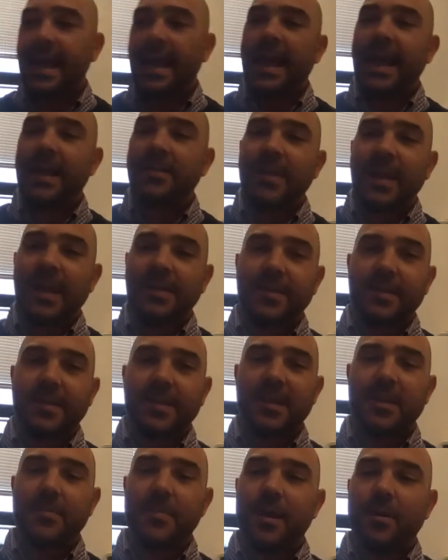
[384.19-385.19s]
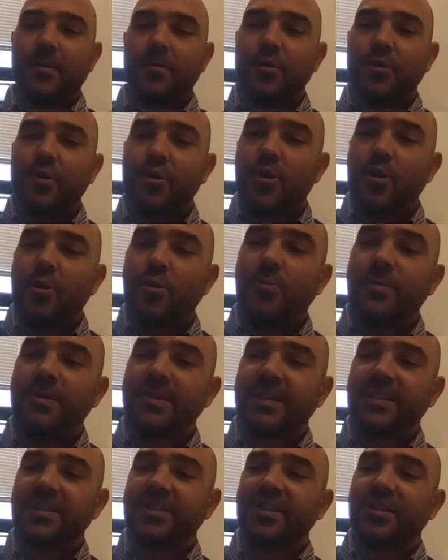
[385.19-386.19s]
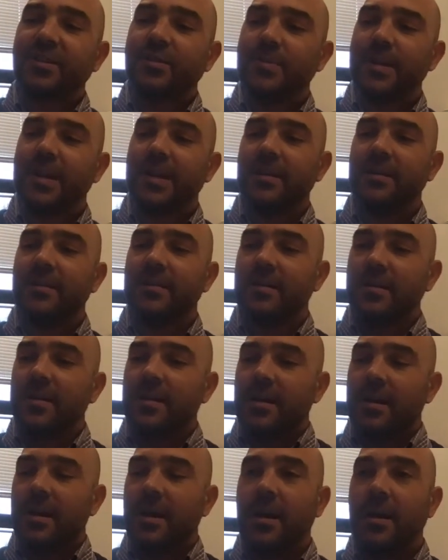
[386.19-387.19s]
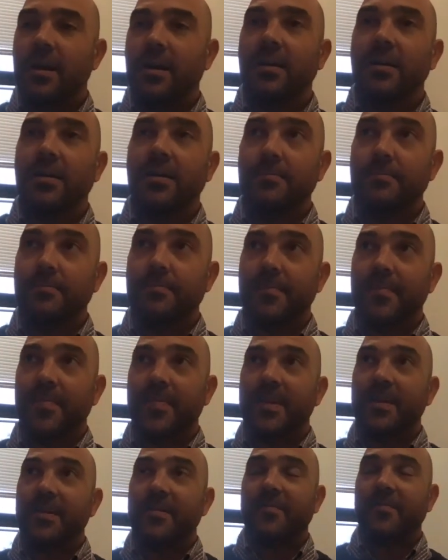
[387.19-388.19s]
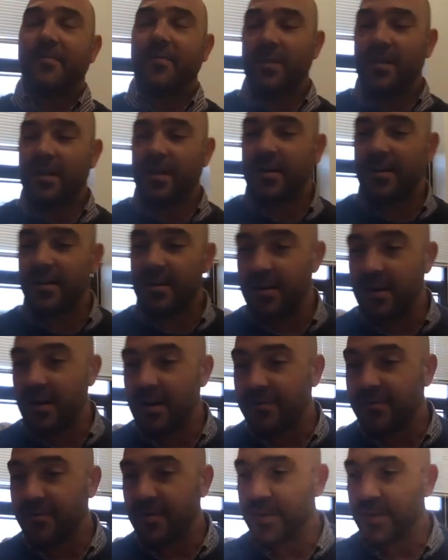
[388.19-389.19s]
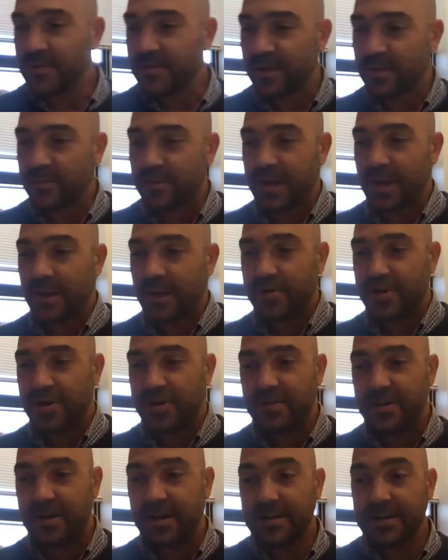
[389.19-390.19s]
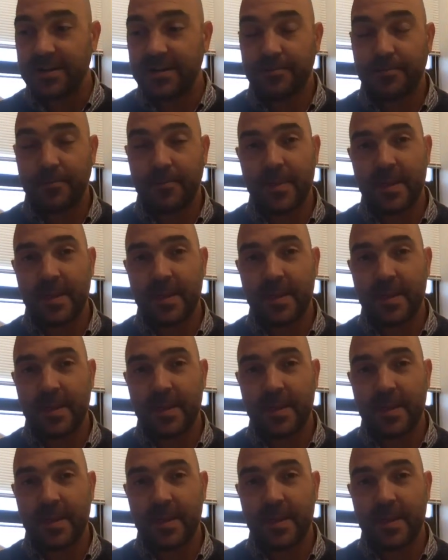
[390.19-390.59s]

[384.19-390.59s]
And we have to think about who is excluded from those learning opportunities.